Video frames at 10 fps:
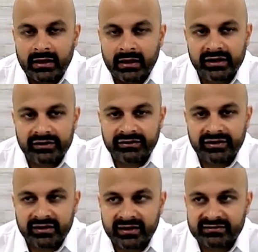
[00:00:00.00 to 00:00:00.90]
The other
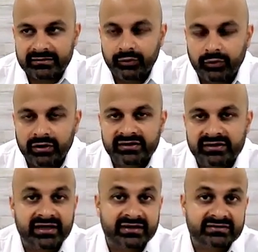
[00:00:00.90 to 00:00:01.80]
thing that's important is,
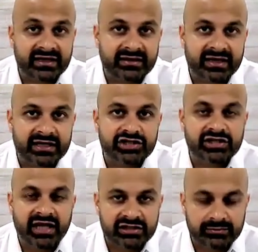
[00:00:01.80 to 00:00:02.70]
like I said, that
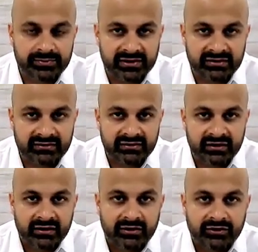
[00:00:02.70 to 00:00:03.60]
education piece.
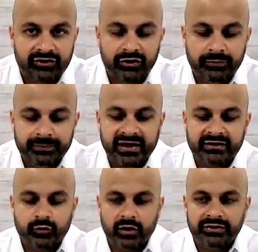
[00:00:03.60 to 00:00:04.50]
So
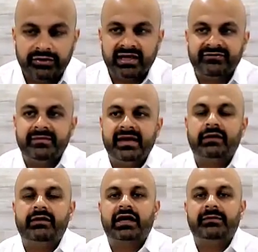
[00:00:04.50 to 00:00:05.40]
it's one thing if I make a
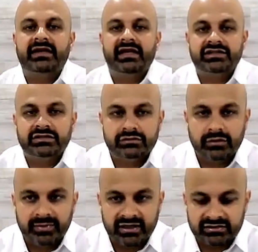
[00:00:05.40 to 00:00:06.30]
recommendation to
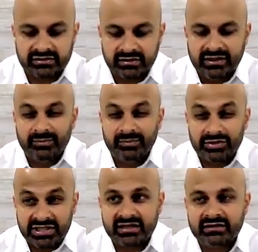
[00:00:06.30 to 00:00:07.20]
a patient,
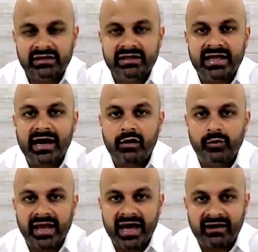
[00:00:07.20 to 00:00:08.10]
particularly now
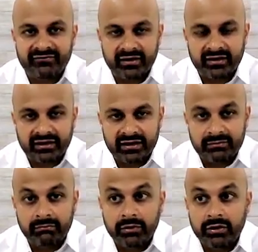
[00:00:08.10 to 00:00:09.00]
we have a, an
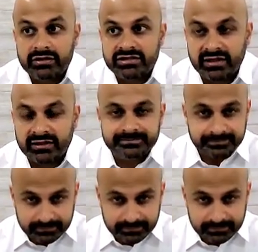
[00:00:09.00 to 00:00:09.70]
emerging